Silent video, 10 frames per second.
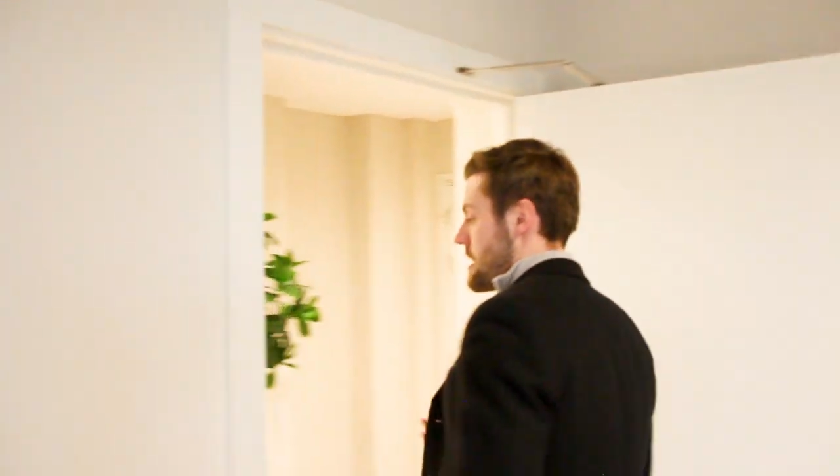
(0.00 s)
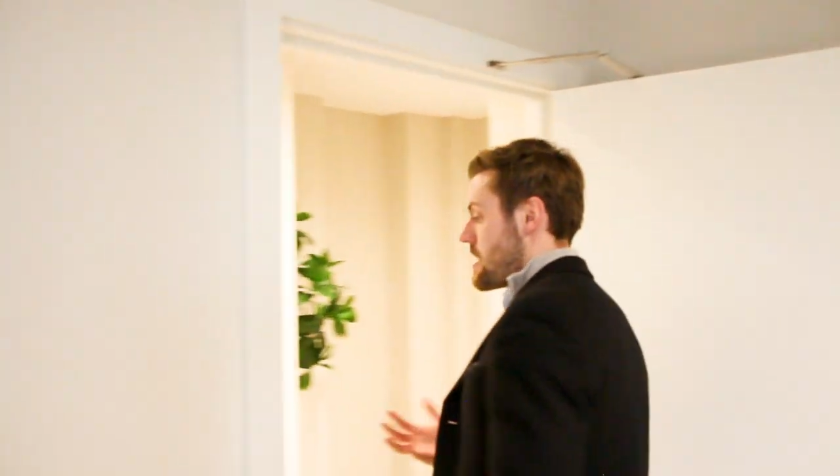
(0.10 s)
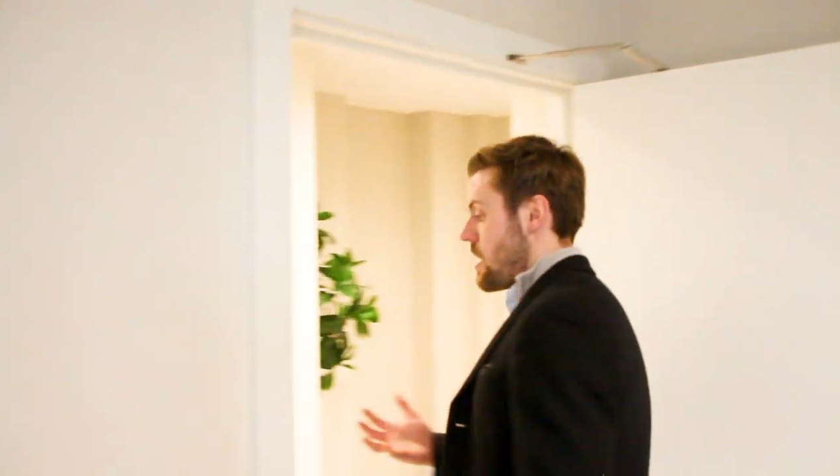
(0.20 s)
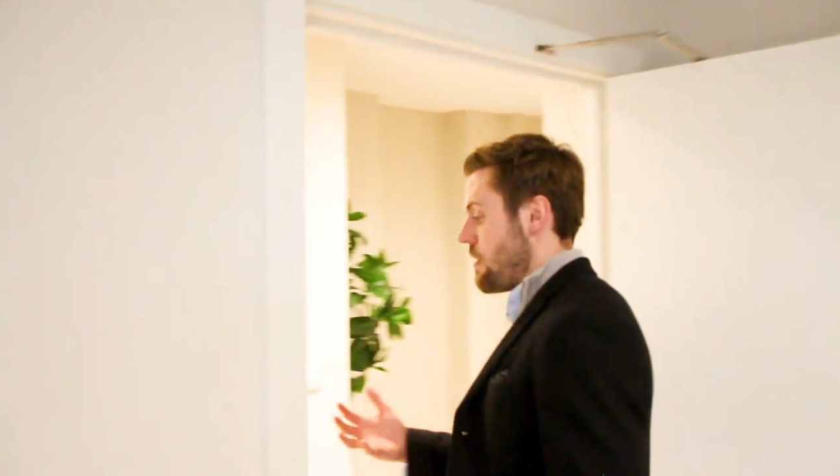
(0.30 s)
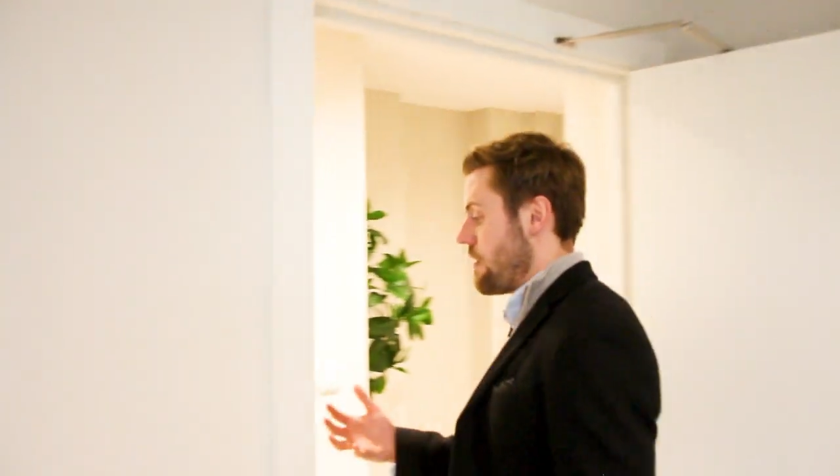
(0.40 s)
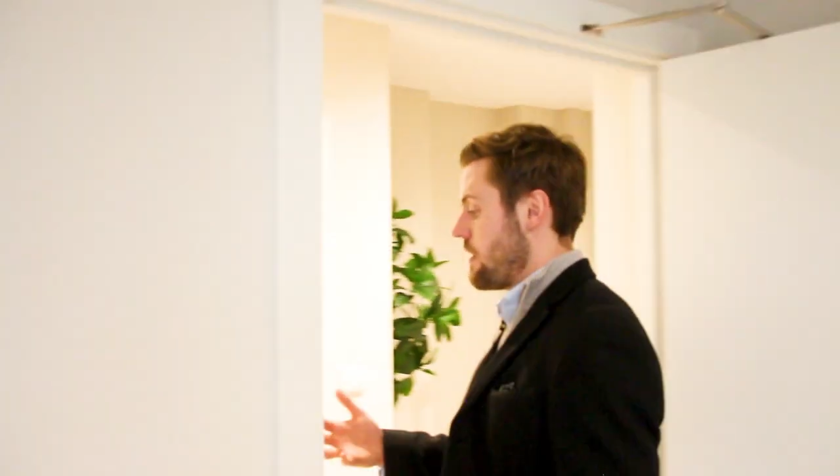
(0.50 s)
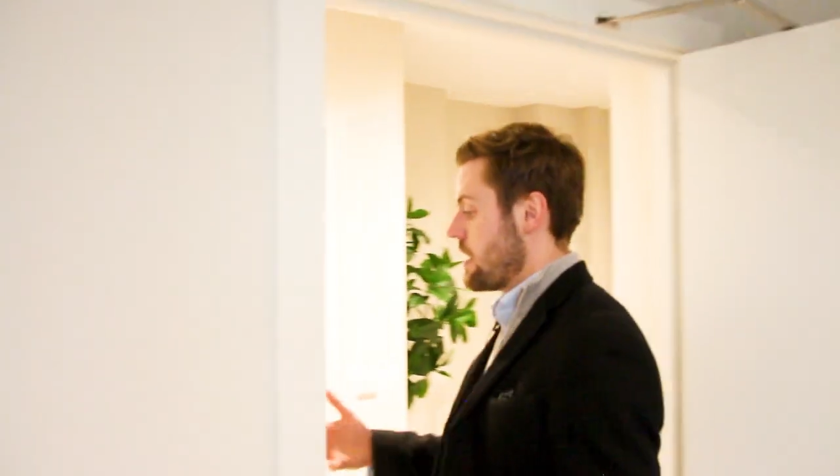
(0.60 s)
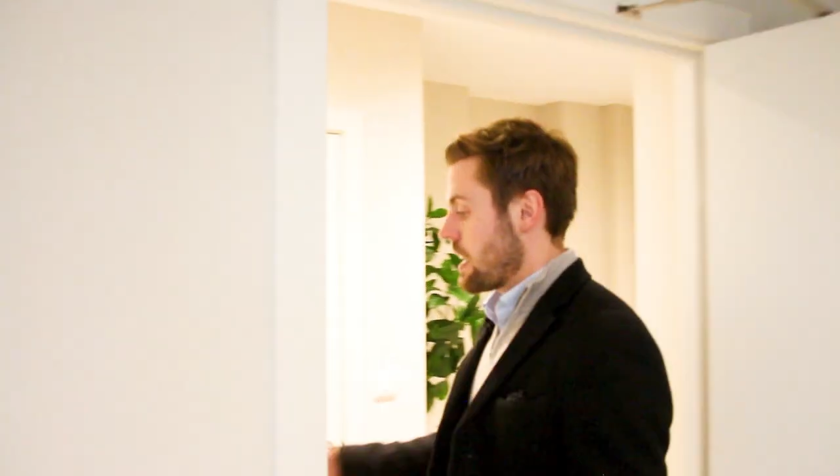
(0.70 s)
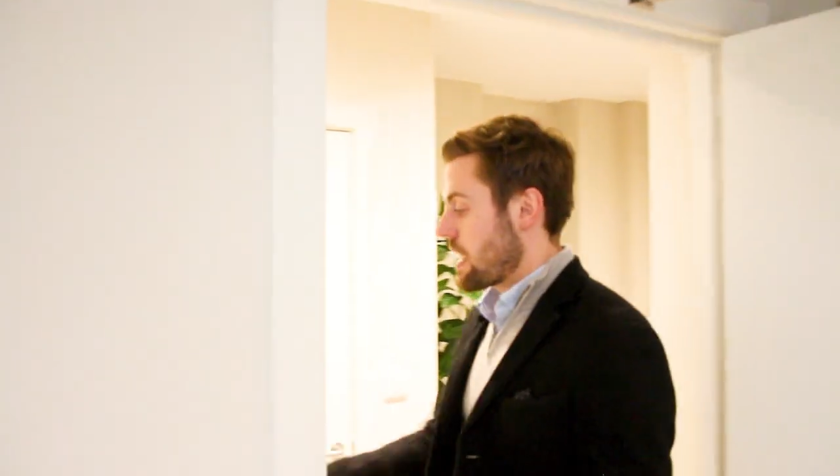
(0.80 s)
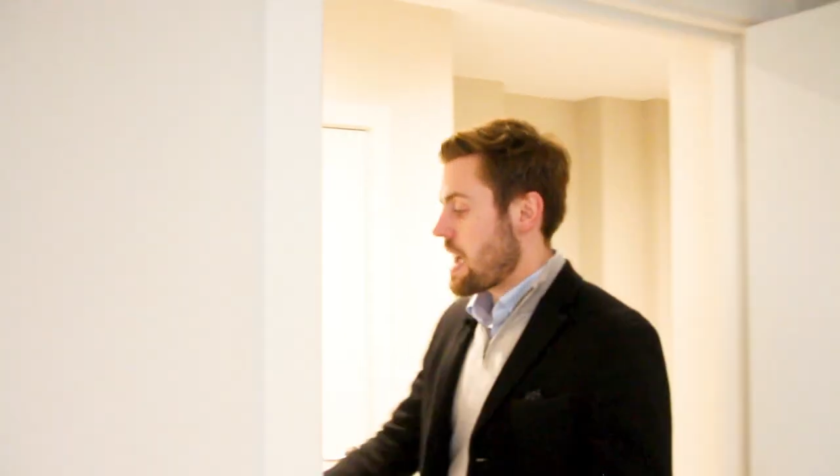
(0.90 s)
itself,
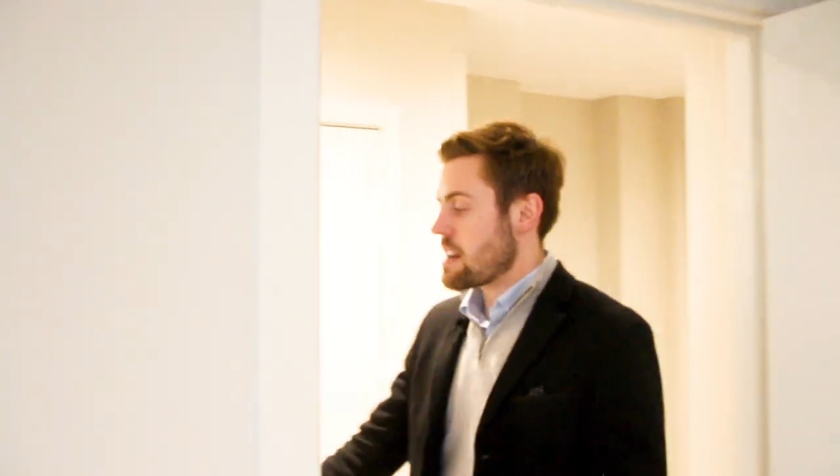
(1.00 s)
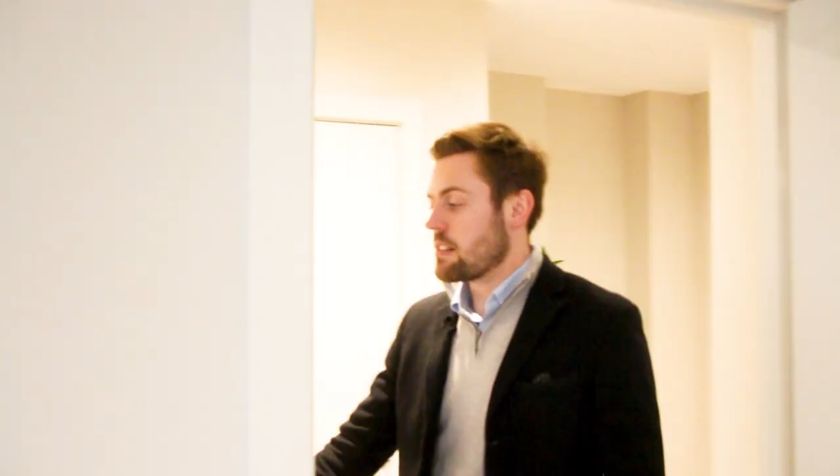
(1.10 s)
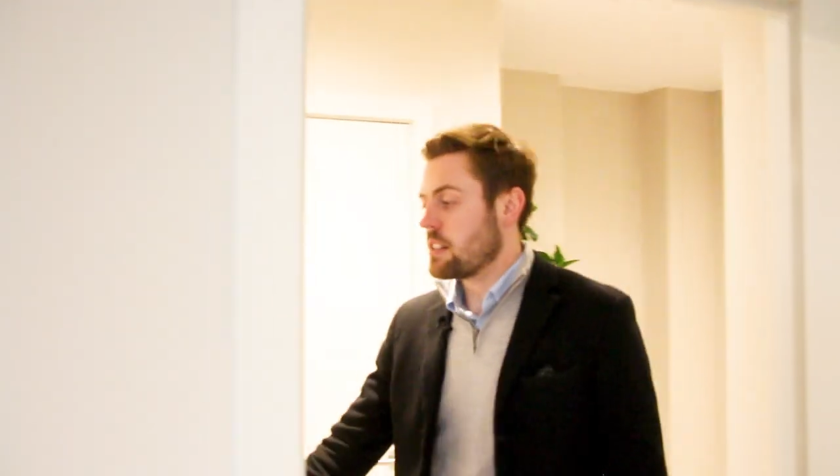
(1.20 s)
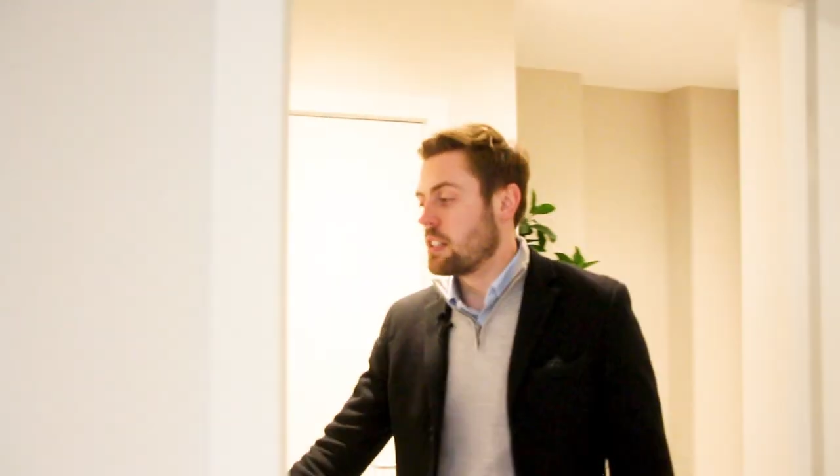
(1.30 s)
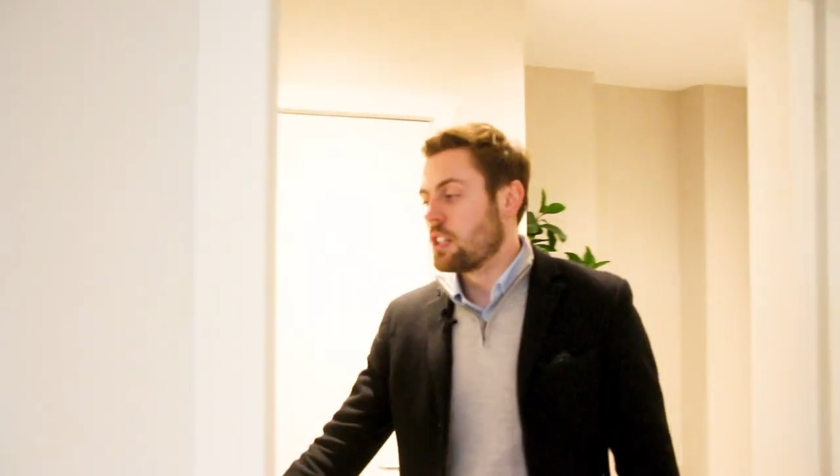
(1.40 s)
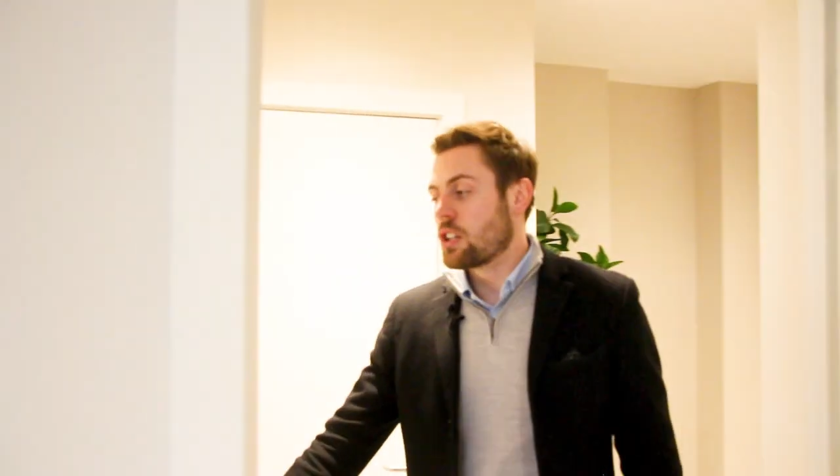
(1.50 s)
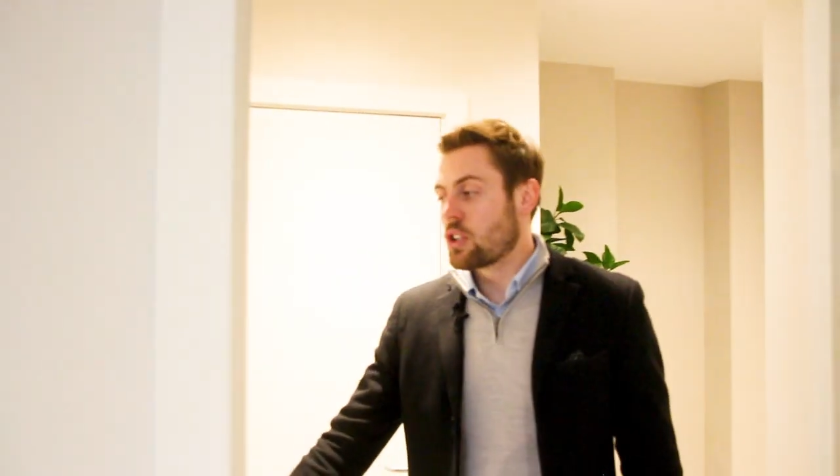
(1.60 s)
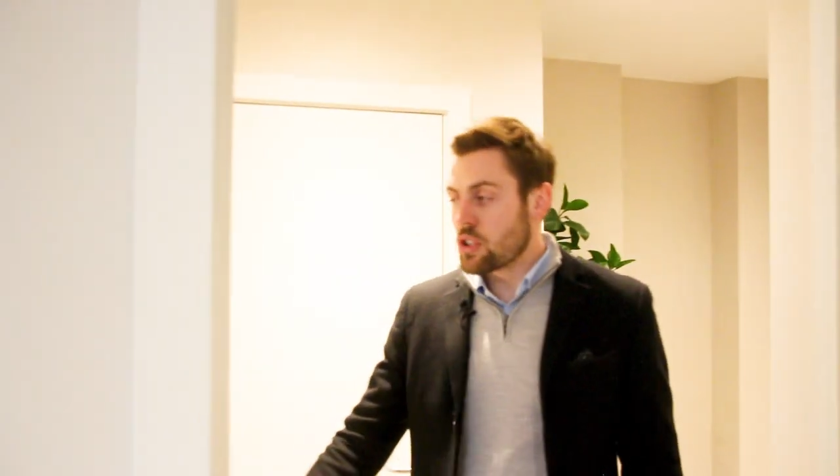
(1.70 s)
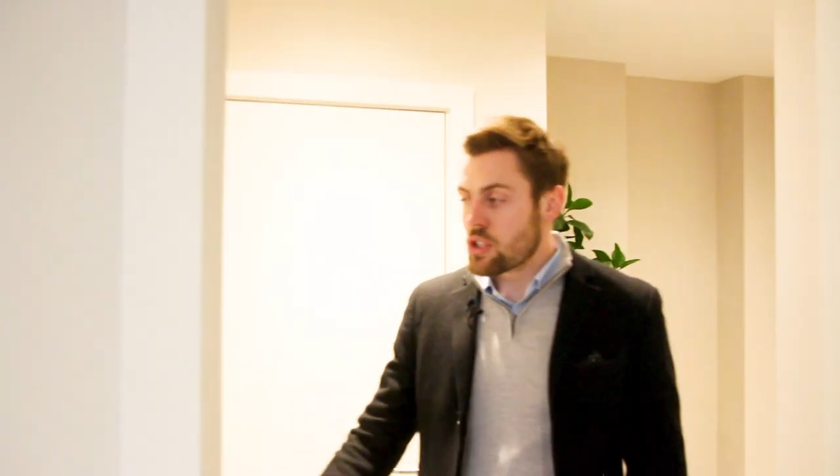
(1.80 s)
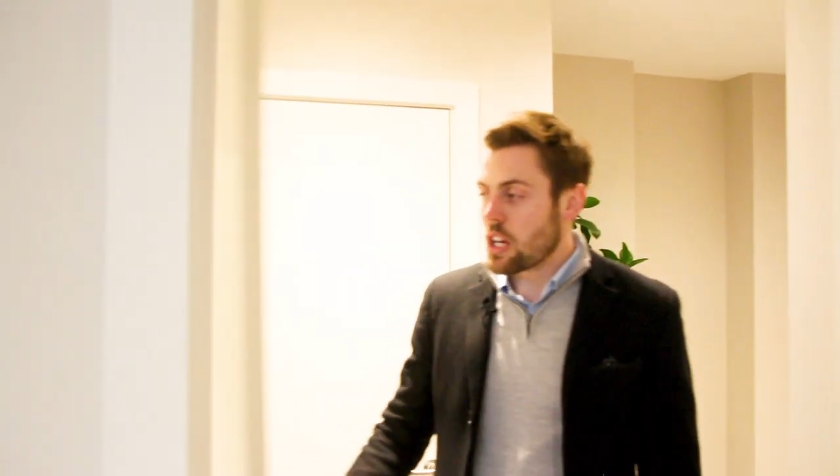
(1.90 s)
again,
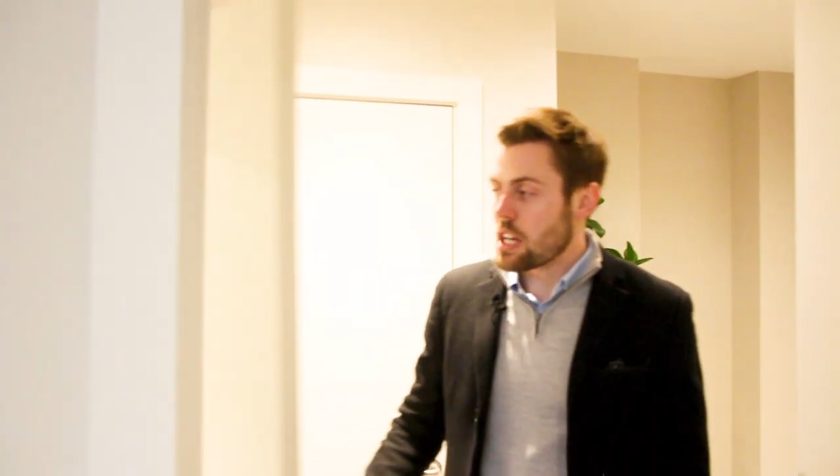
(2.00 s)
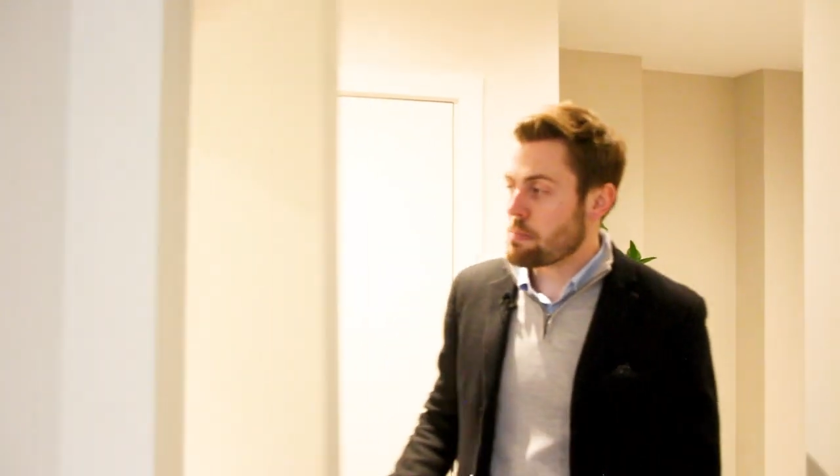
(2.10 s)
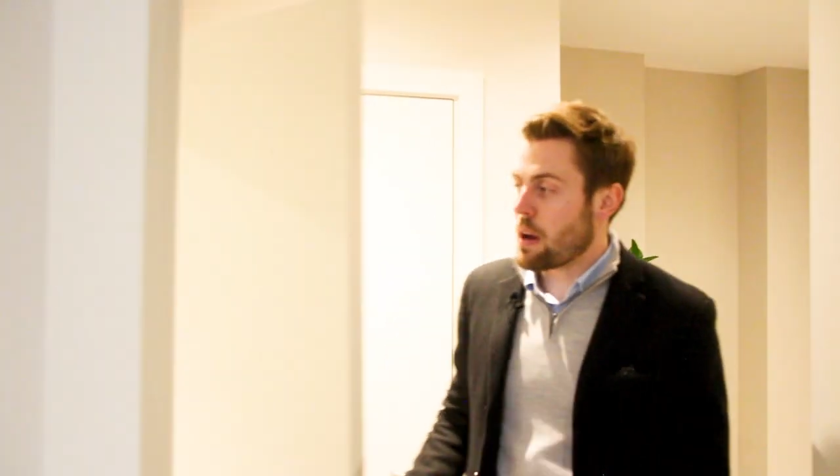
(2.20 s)
good sized